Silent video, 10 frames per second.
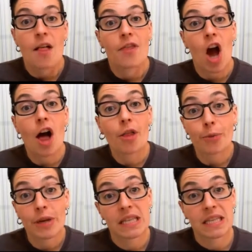The other
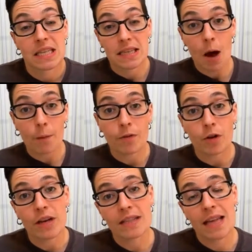reason this is
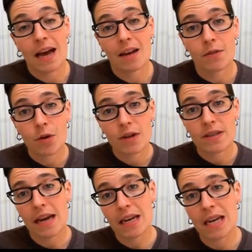helpful is that if you're
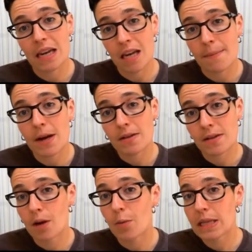sending an email
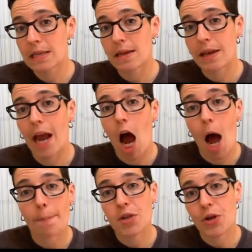sequence leading
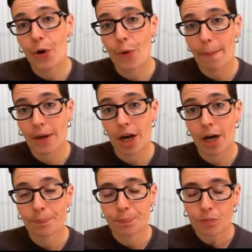up to your
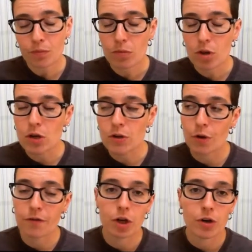webinar, so
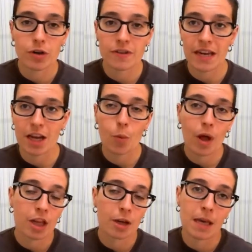if you're sending a
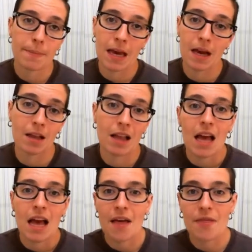welcome email
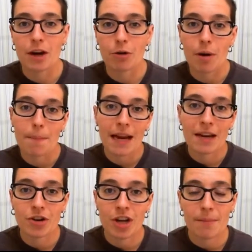and then a
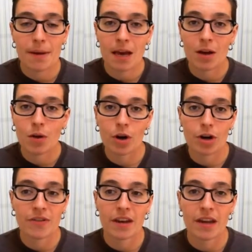reminder email, or
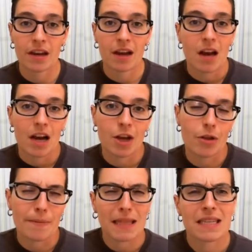you're sending
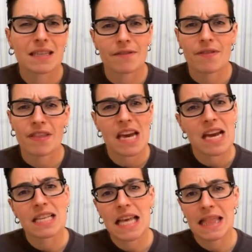them a list of
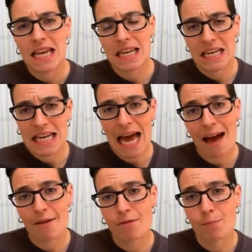things that they need to
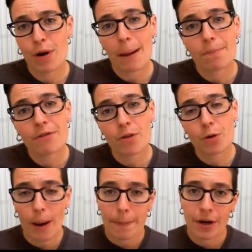have prepped for the
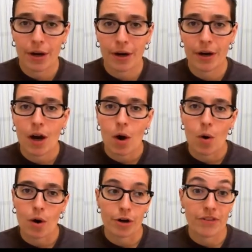webinar,
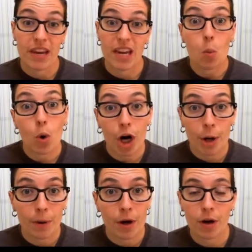or you're sending a
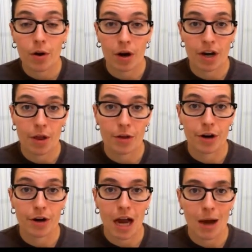workbook or
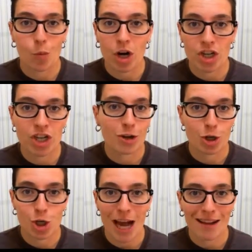another worksheet
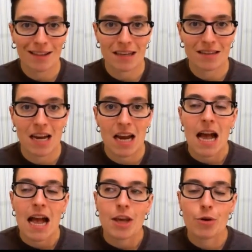or checklist,
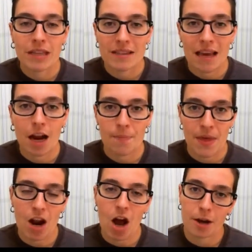you can set up
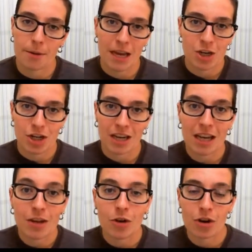that automation
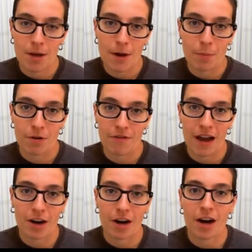in your email
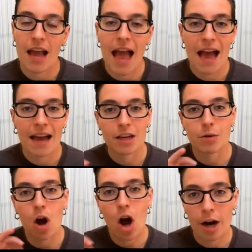provider and it
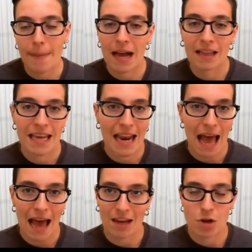will automatically get
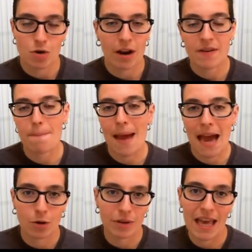added. You don't have to
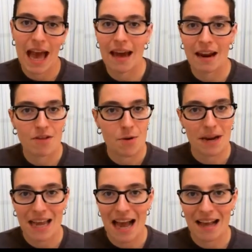manually add
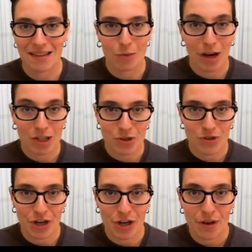everybody as they
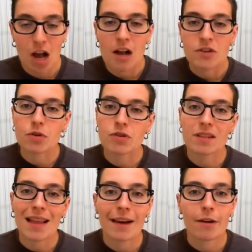register. So there's a
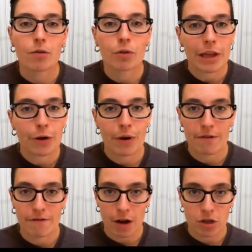lot of really
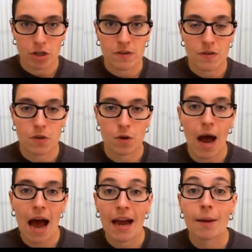great functions. So
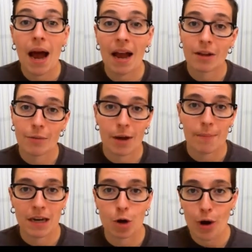I am highly
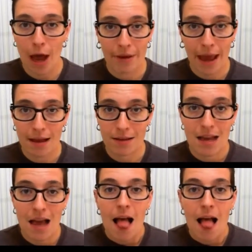recommending Crowdcast.